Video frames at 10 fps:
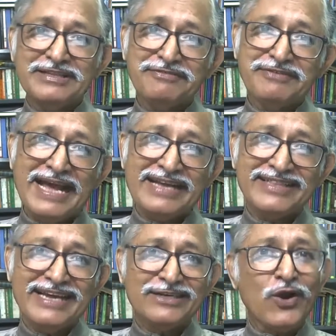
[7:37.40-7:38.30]
The fact
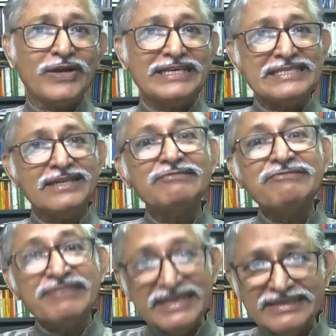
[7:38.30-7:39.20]
that God is a
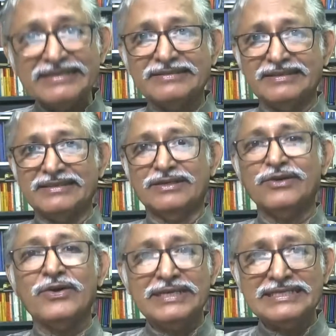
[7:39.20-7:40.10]
trinity,
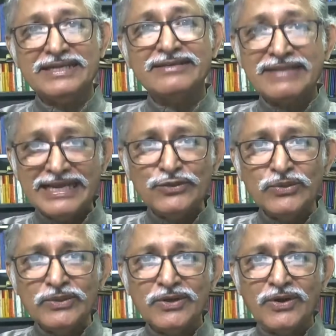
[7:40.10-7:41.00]
God is a
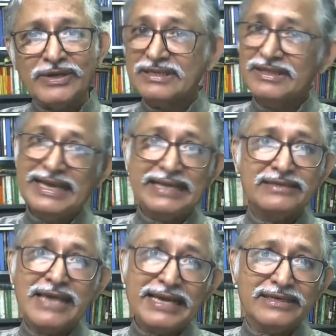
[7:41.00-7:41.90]
triune God, they
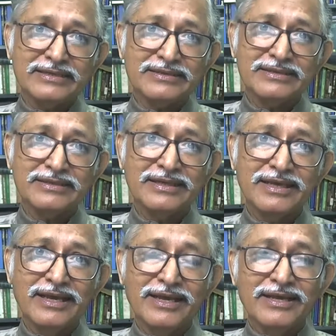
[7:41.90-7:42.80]
attack it.
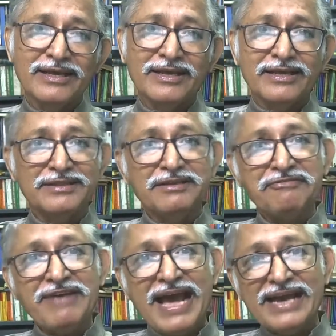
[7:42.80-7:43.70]
The
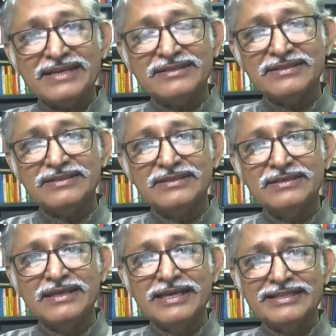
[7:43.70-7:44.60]
fact
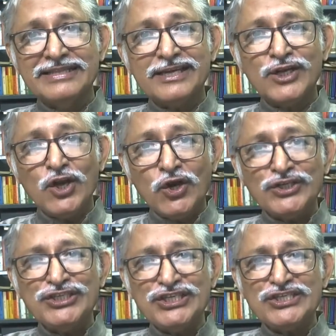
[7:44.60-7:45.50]
that
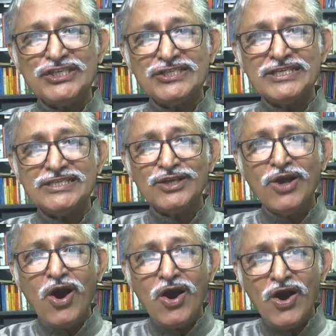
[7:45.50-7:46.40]
Lord Jesus is
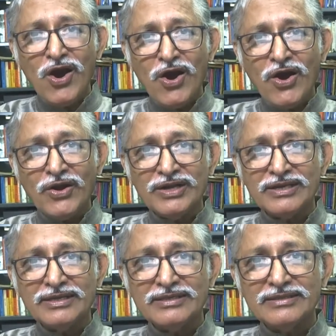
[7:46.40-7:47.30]
God,